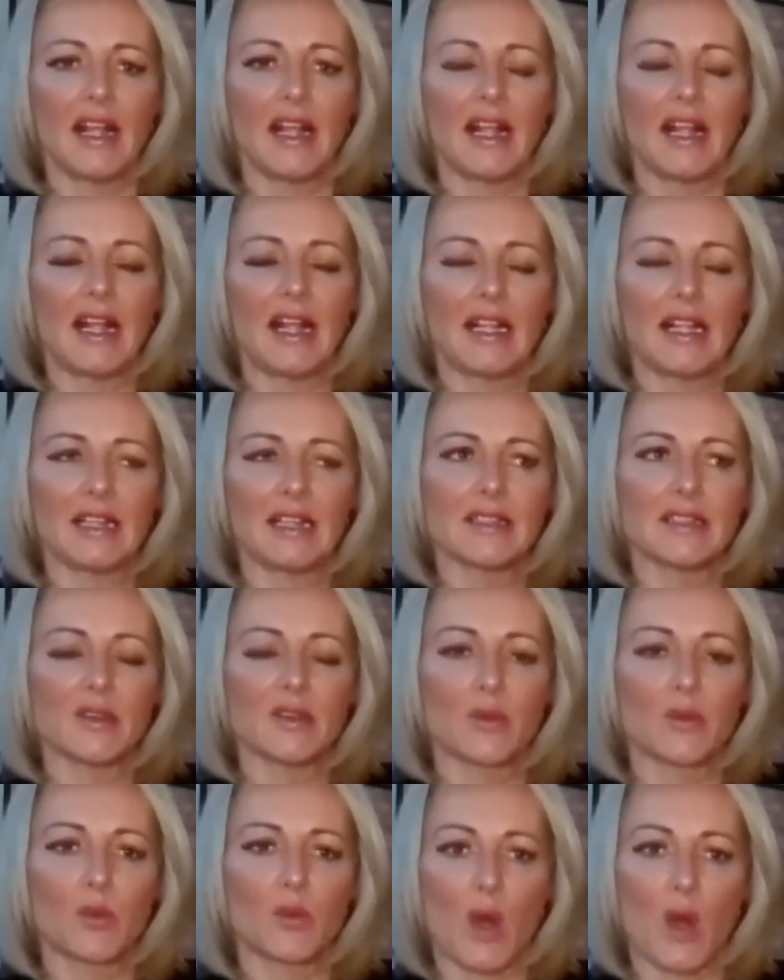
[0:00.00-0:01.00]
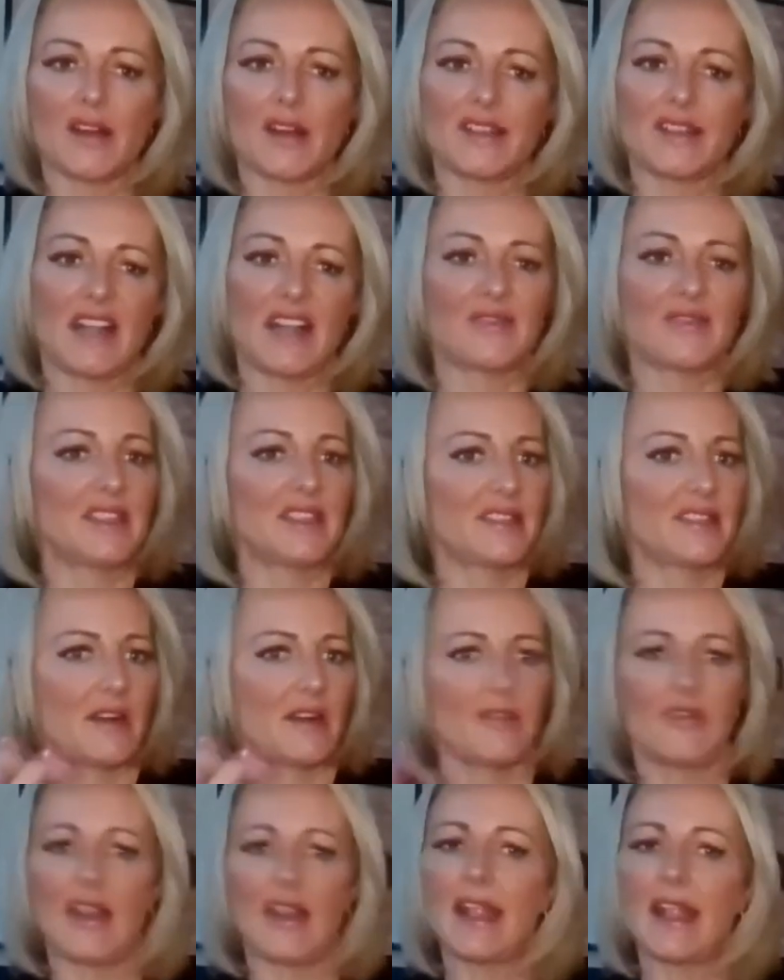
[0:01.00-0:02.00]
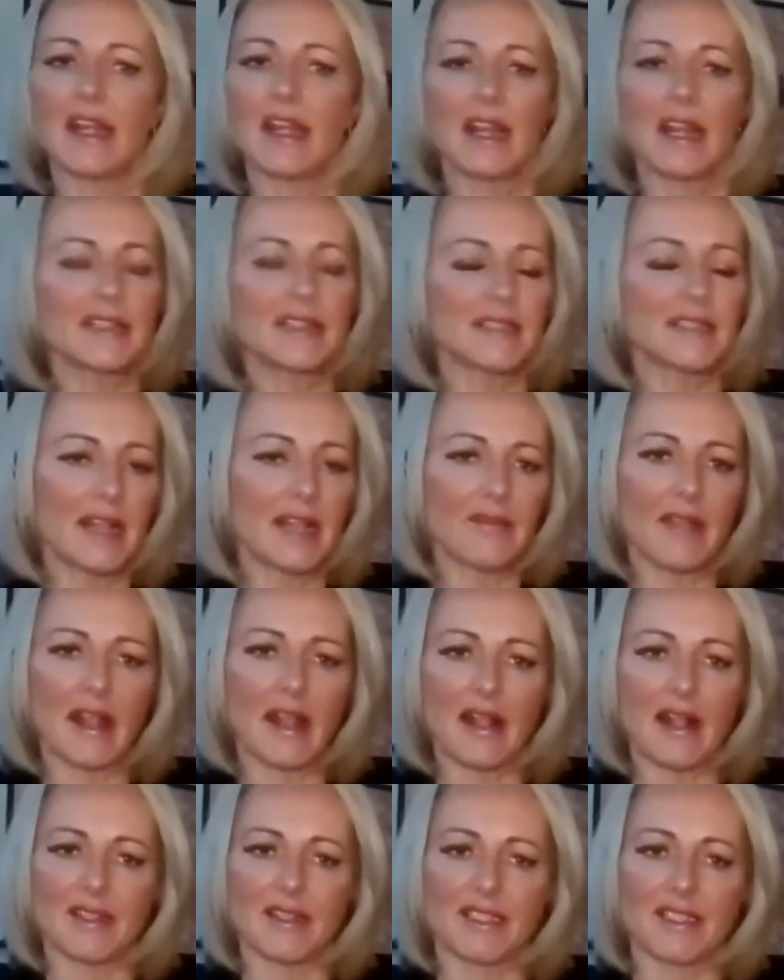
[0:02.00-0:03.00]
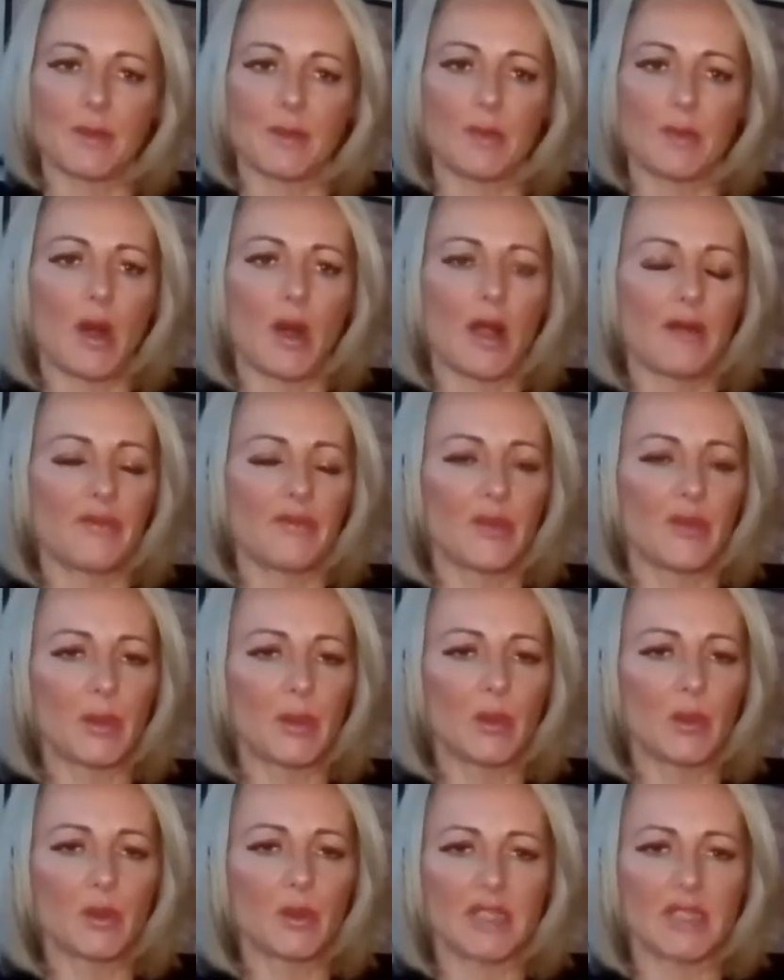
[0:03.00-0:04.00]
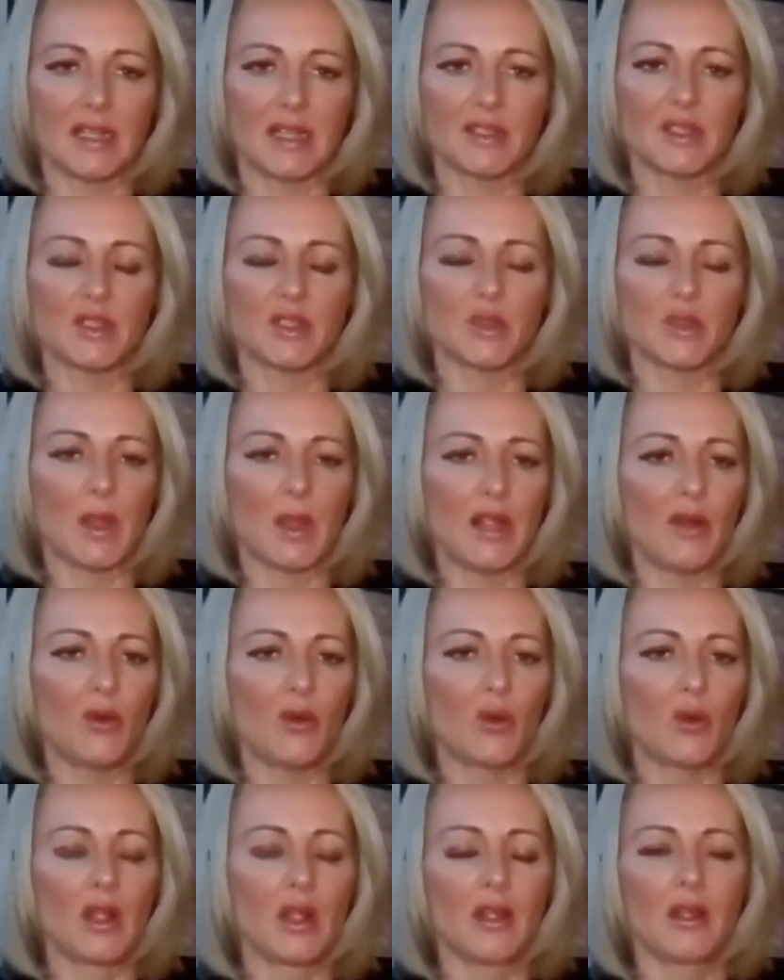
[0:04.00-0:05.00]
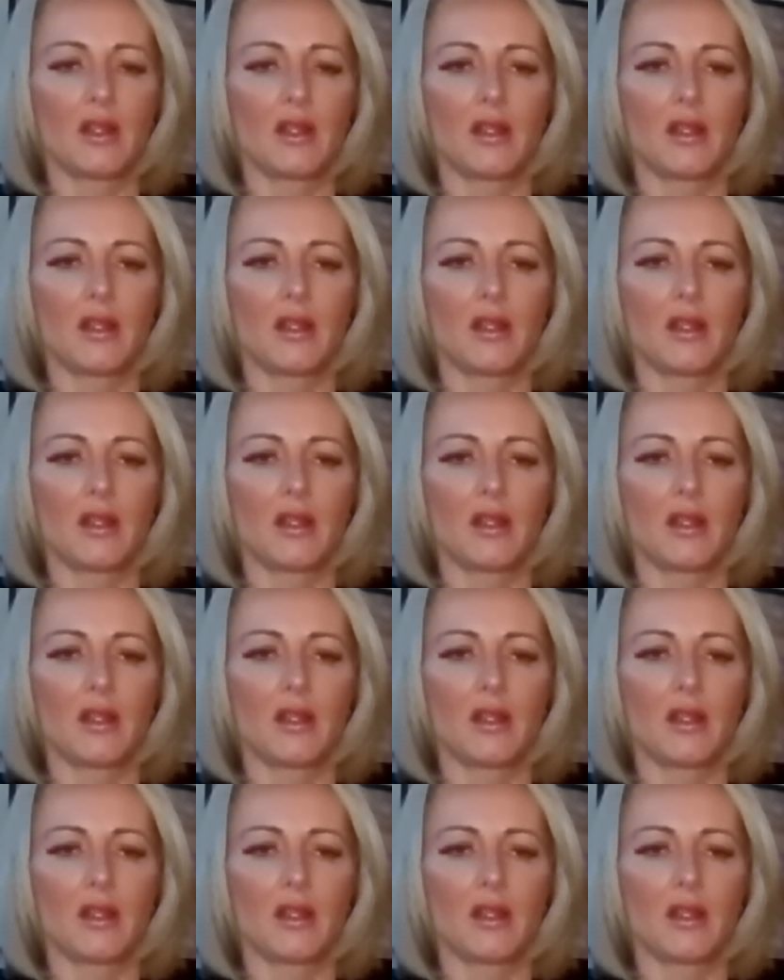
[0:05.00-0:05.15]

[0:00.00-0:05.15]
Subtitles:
And works have to start recognising that, and that has to be part of the process as well.